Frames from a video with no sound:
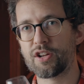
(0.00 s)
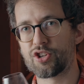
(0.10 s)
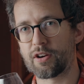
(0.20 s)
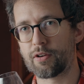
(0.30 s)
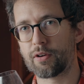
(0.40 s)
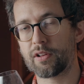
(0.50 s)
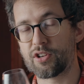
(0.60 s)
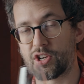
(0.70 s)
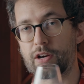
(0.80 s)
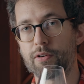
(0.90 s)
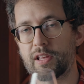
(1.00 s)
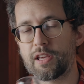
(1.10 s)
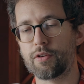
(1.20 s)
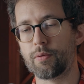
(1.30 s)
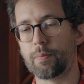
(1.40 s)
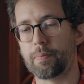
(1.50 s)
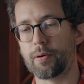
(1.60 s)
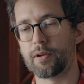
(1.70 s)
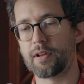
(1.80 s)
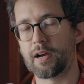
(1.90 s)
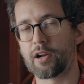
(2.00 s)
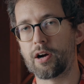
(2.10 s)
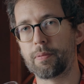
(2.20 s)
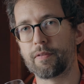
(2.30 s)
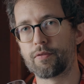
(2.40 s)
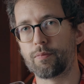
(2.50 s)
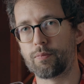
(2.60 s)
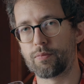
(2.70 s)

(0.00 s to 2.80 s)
generally you will put a couple